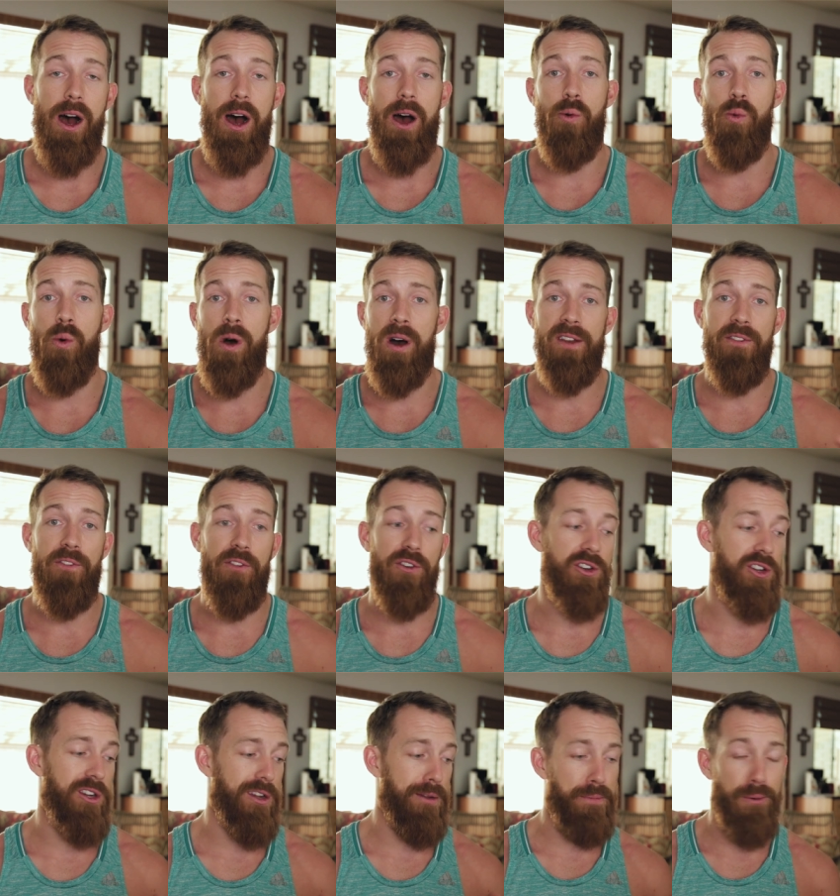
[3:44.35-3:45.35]
Uh, one for
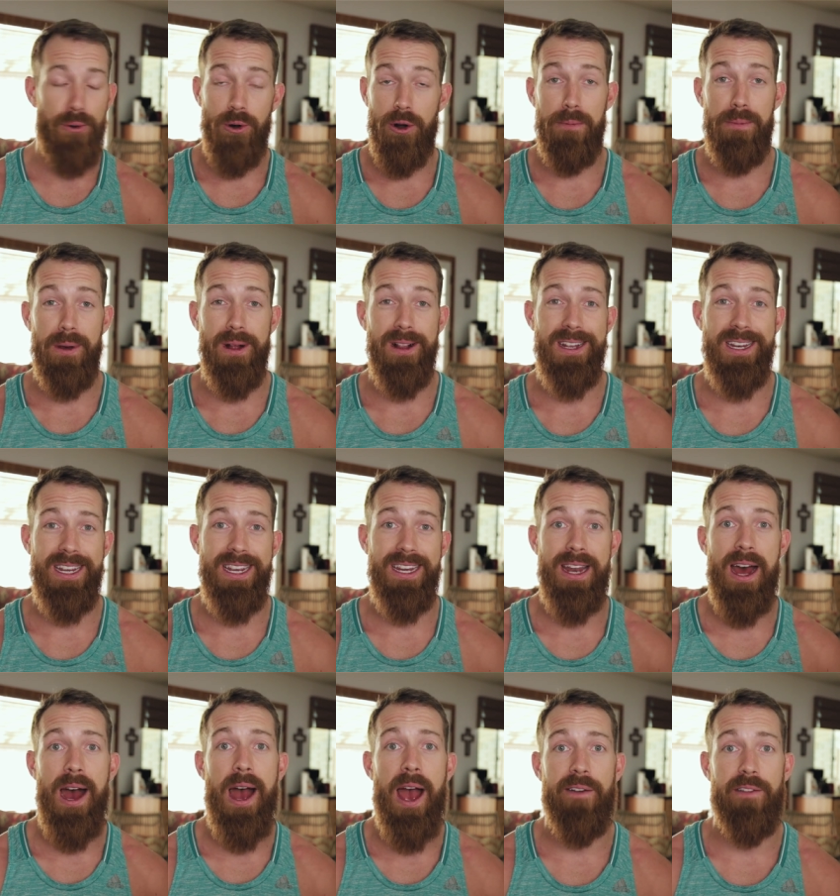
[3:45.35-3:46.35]
just portability
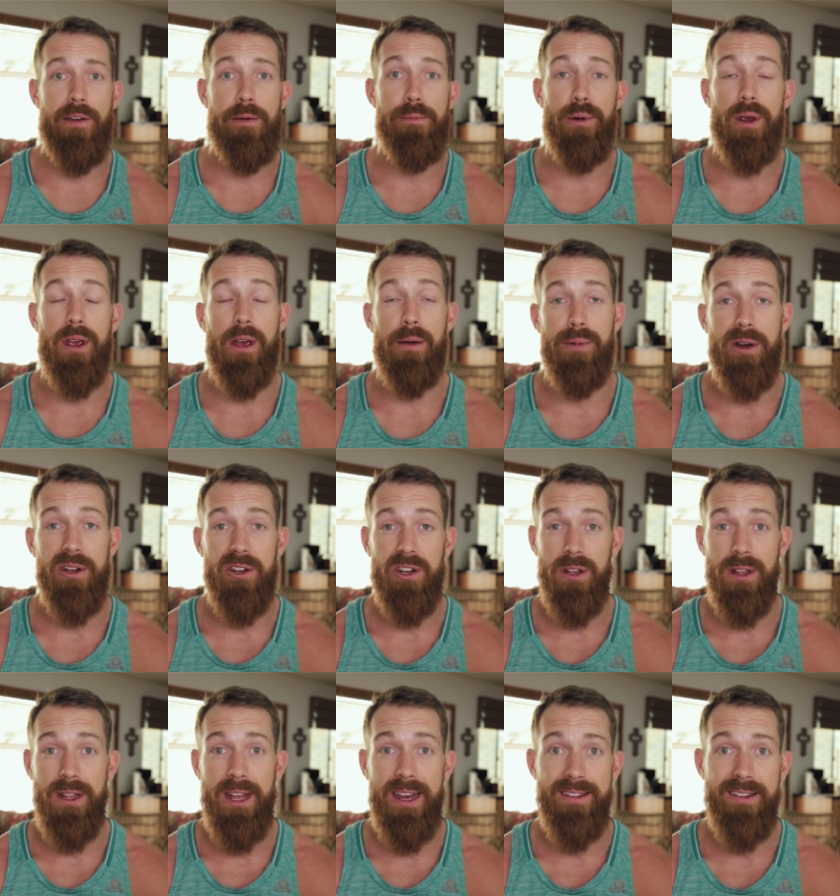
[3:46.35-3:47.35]
and not having to bring a bunch
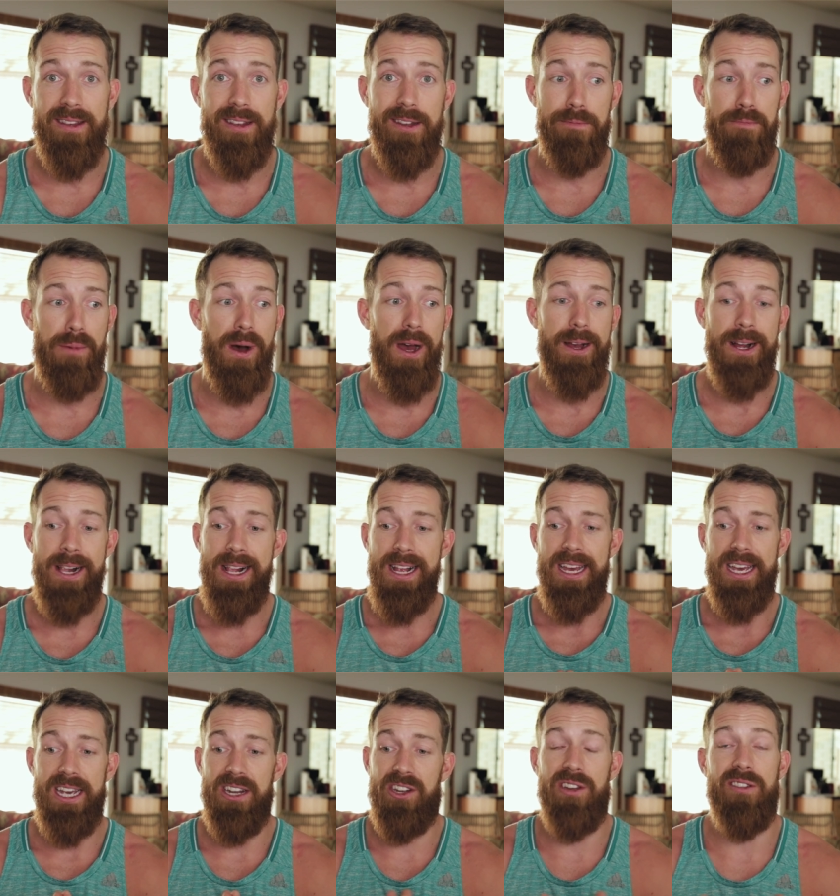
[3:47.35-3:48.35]
of lenses, but
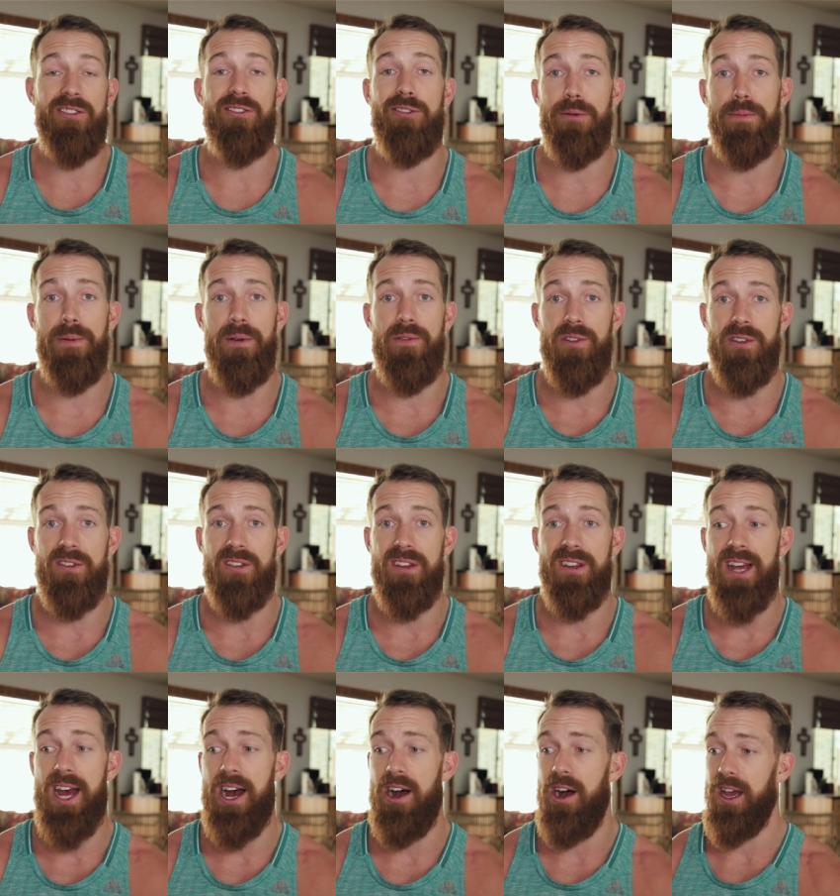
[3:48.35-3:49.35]
it's just super
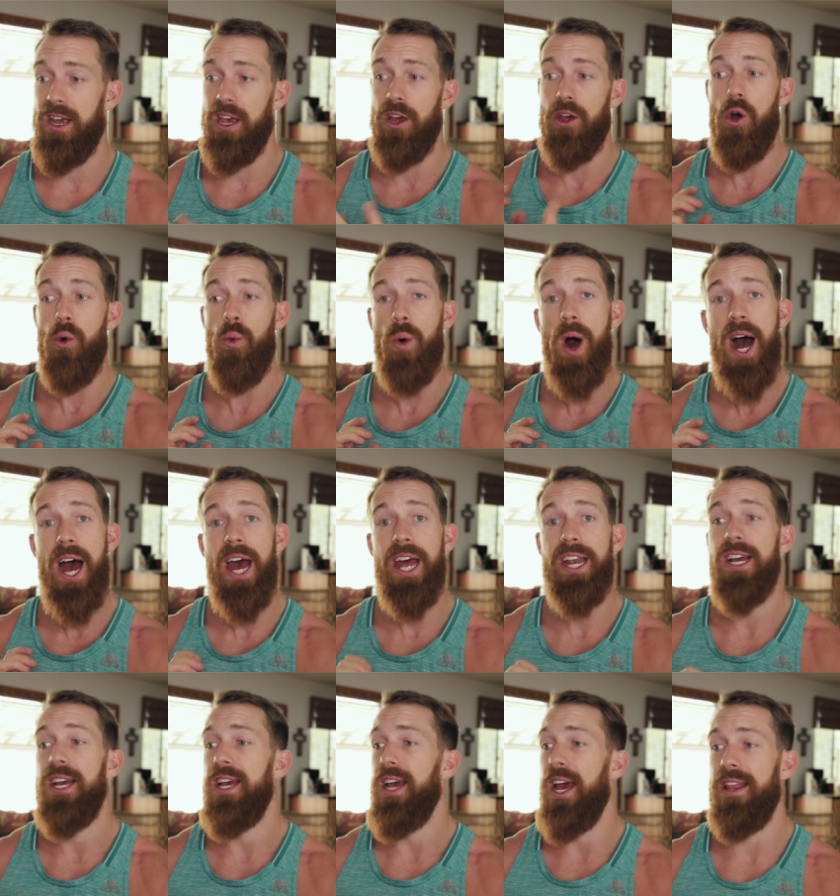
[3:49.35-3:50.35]
versatile. I could go
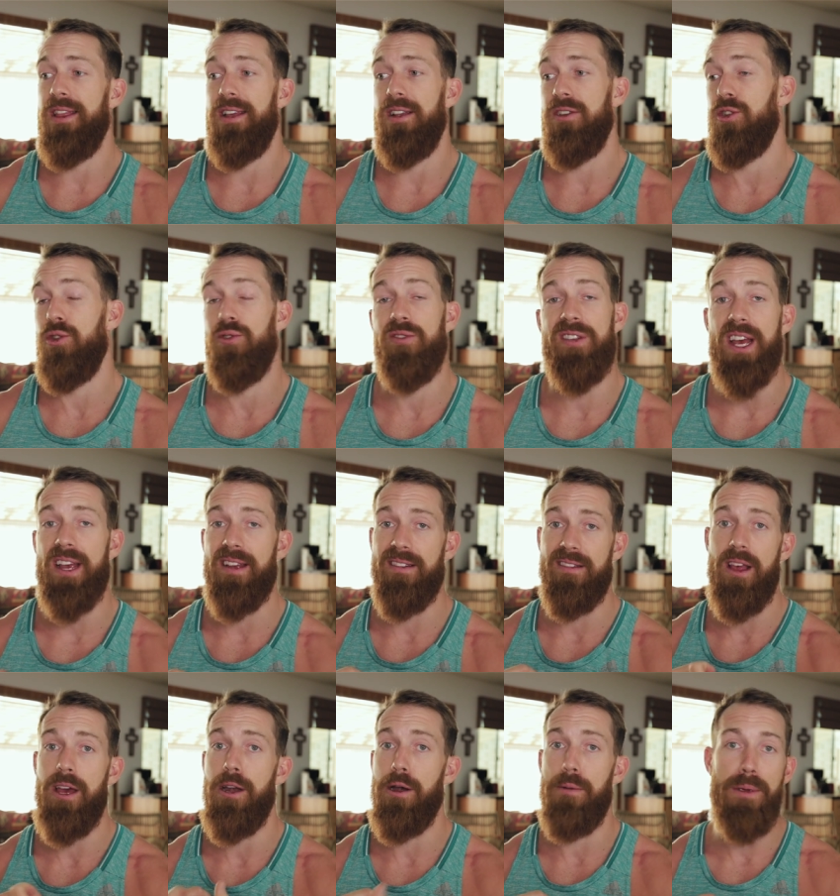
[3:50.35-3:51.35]
wide and then two seconds
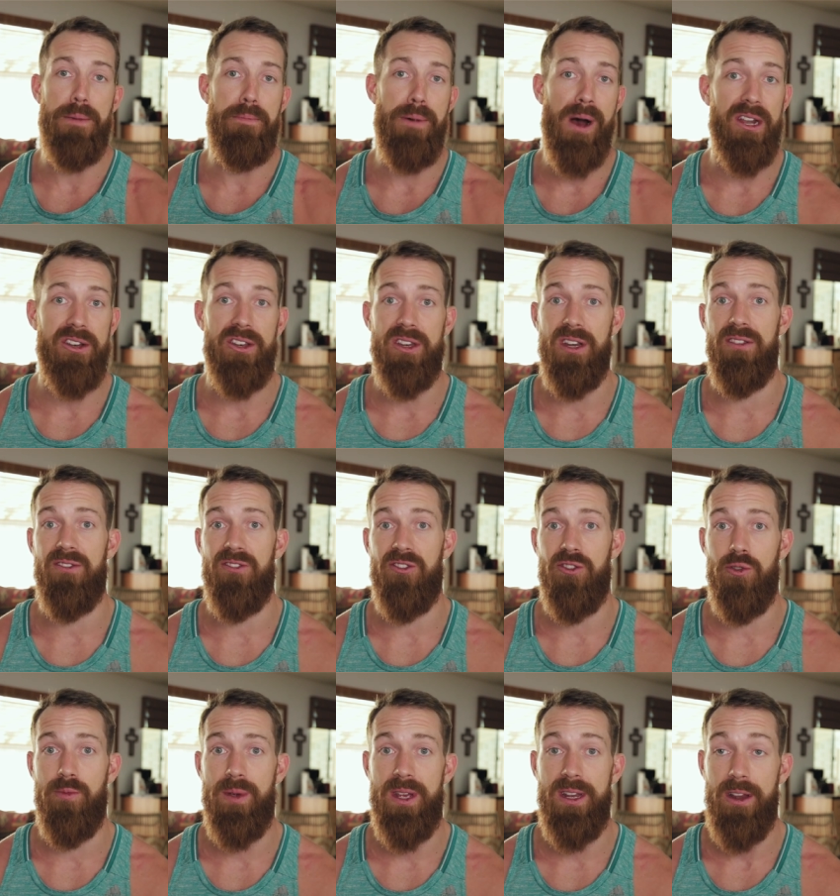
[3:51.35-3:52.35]
later be punched in,
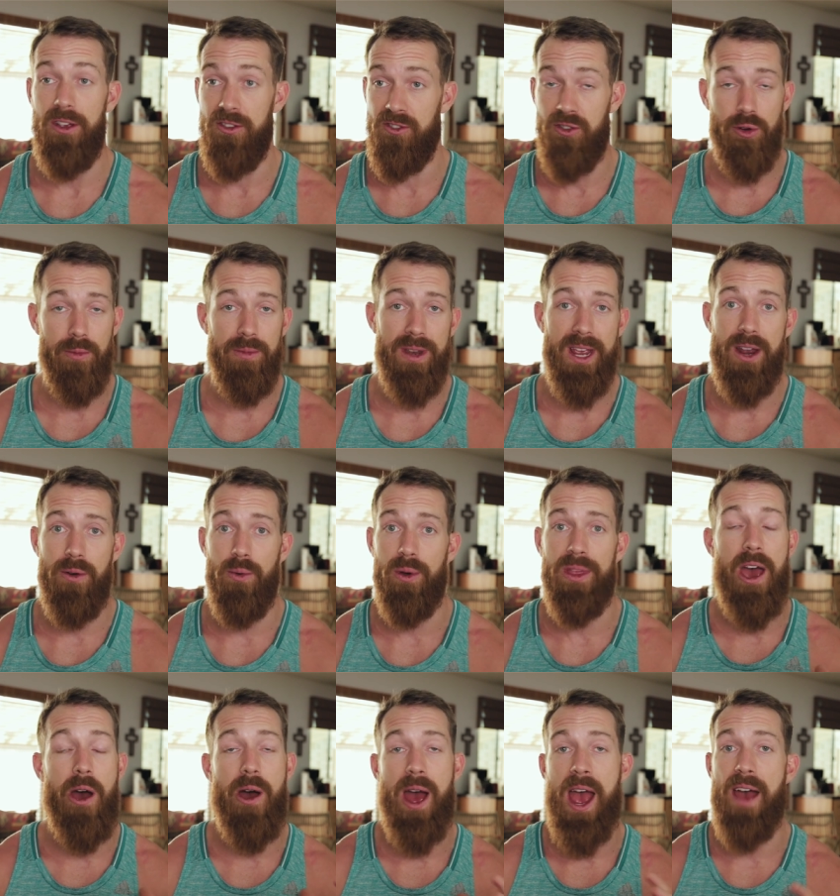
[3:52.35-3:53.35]
zoom in, zoomed in
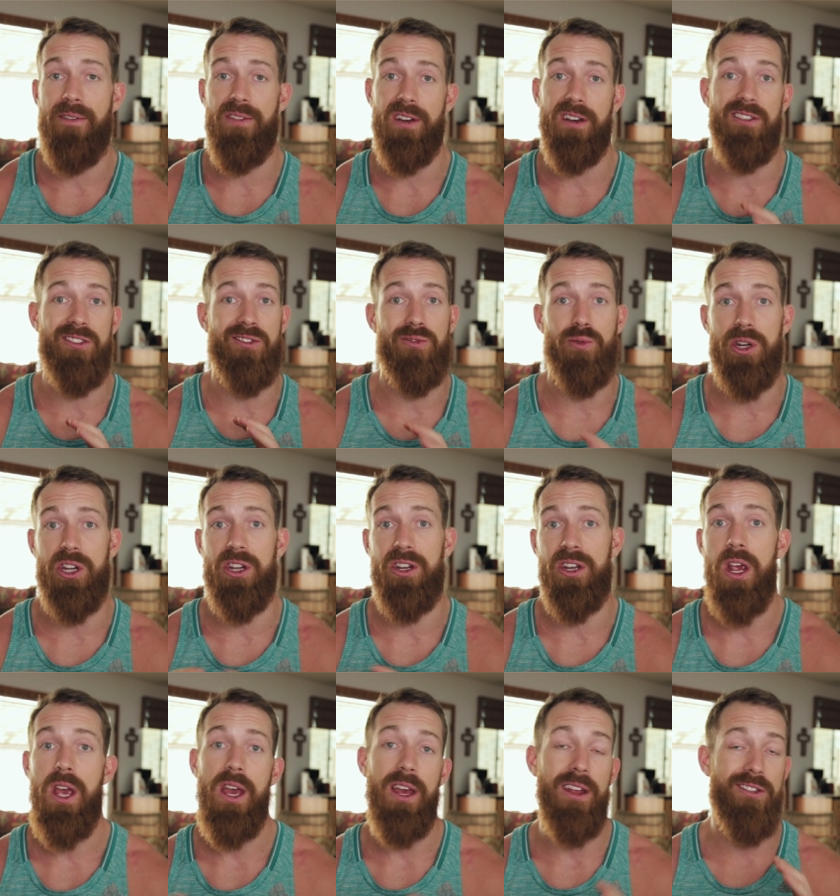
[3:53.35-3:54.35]
without having to
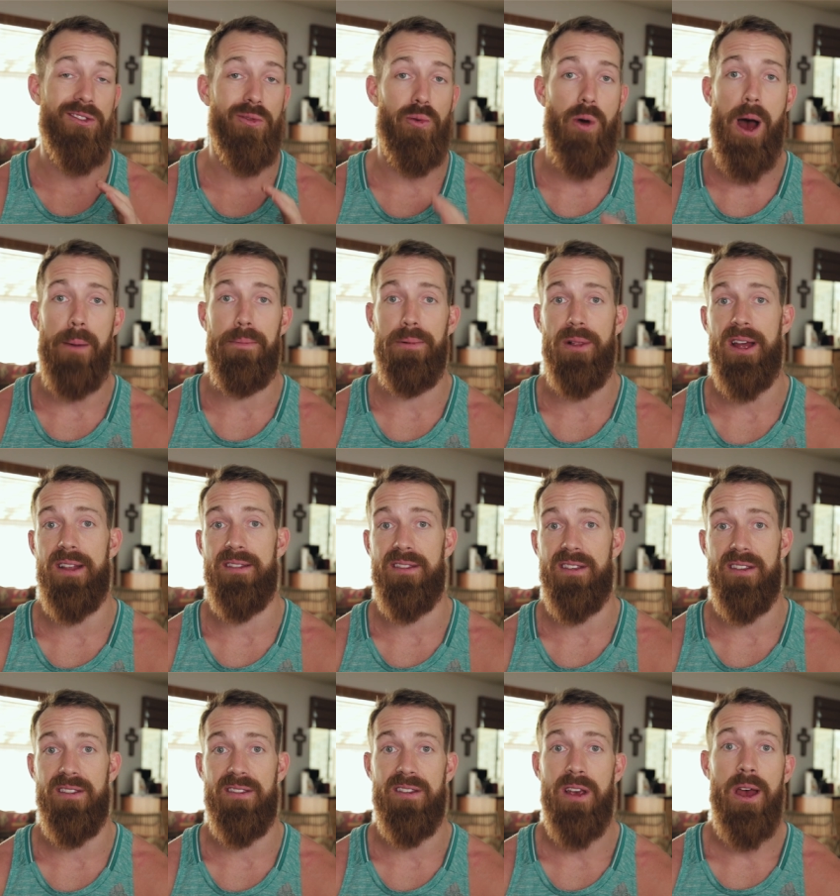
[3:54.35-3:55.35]
switch and swap
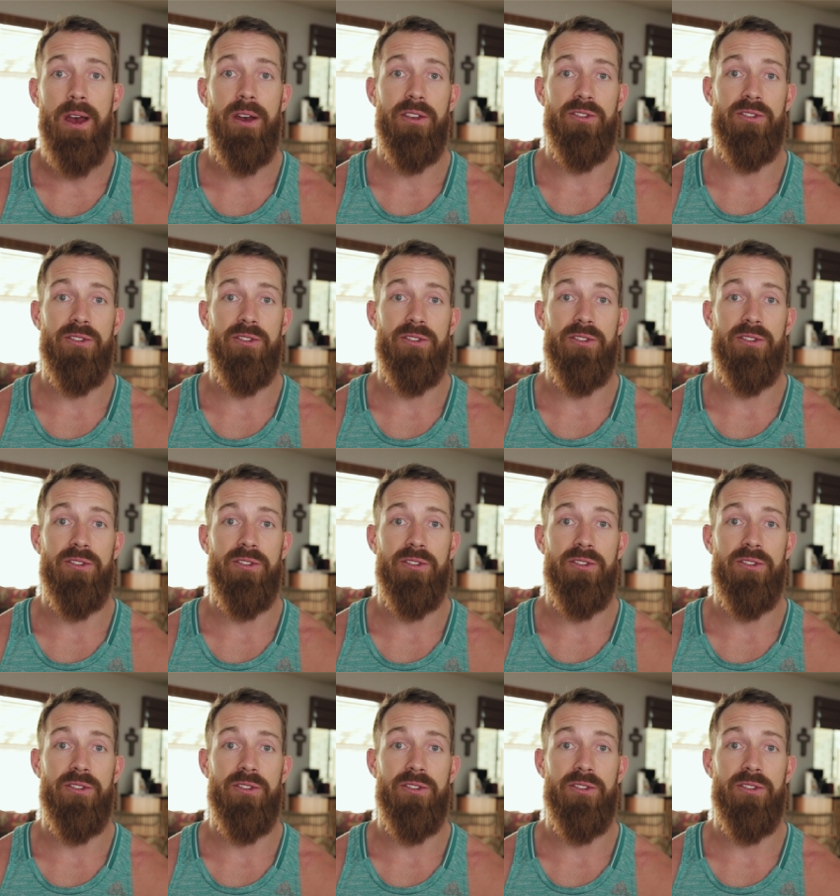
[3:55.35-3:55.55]
lenses.